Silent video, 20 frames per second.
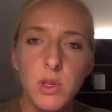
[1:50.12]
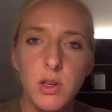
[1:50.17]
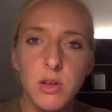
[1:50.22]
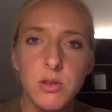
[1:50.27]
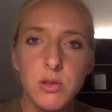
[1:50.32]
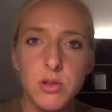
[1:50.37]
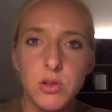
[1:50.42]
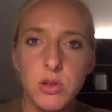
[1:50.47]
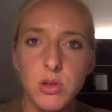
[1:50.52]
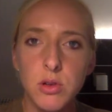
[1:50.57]

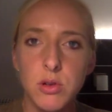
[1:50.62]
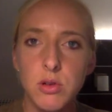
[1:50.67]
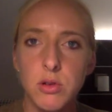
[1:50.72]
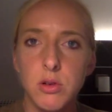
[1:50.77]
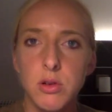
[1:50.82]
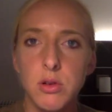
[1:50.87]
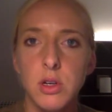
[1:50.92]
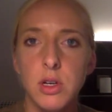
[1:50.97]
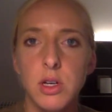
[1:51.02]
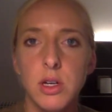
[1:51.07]

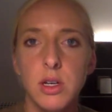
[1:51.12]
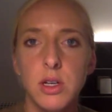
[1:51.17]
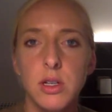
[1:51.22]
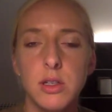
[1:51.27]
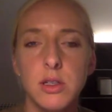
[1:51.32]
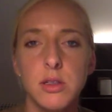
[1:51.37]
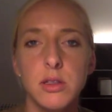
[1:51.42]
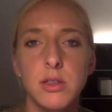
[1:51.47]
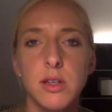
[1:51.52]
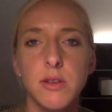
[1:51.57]
So,
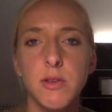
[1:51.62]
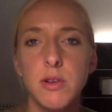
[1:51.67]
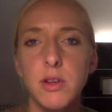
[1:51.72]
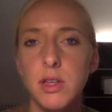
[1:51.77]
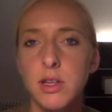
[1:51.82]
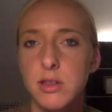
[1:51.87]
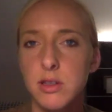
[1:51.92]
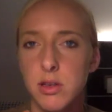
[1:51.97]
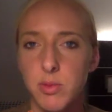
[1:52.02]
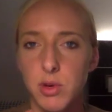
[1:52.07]
different
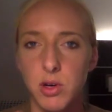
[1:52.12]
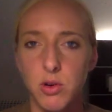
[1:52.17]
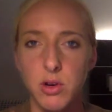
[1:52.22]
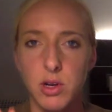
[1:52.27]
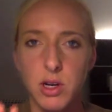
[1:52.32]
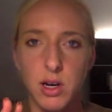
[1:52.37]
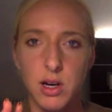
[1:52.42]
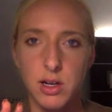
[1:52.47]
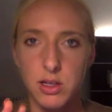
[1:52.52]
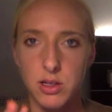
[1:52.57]
things can be
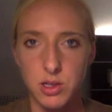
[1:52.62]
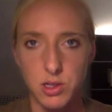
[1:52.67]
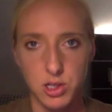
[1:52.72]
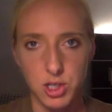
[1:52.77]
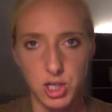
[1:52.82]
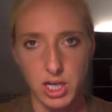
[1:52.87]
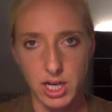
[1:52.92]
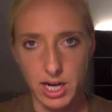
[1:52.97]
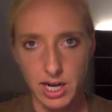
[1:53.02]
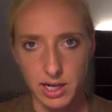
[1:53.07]
going on in
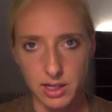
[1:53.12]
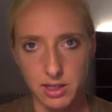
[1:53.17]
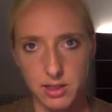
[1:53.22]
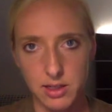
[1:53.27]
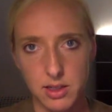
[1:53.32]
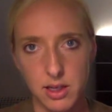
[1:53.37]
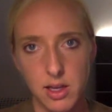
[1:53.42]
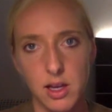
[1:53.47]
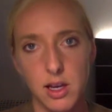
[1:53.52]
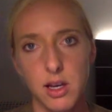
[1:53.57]
genetics,